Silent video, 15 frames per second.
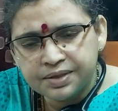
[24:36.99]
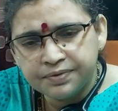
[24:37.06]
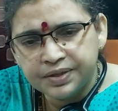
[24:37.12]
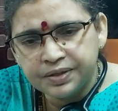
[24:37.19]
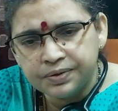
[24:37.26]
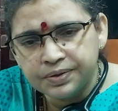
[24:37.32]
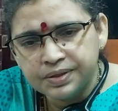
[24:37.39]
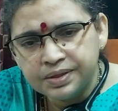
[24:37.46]

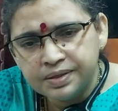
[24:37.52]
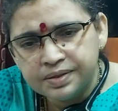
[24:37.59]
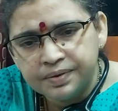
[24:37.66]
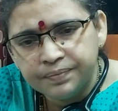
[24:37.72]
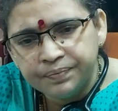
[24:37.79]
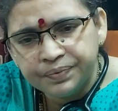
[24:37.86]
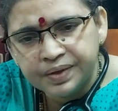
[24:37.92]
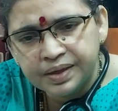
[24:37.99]
Vinod,
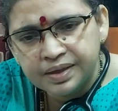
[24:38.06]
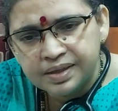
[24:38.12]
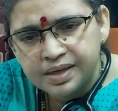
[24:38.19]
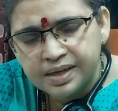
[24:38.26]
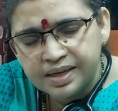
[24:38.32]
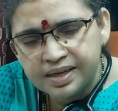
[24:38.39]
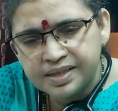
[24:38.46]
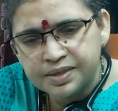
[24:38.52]

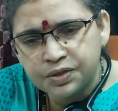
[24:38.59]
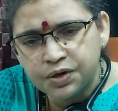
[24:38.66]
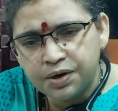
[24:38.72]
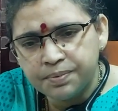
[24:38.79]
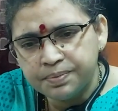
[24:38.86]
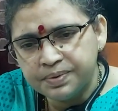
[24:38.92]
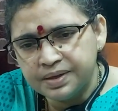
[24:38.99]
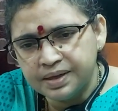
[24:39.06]
we
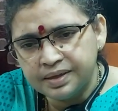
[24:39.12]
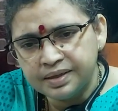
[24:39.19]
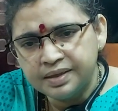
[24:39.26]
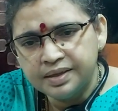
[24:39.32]
stopped the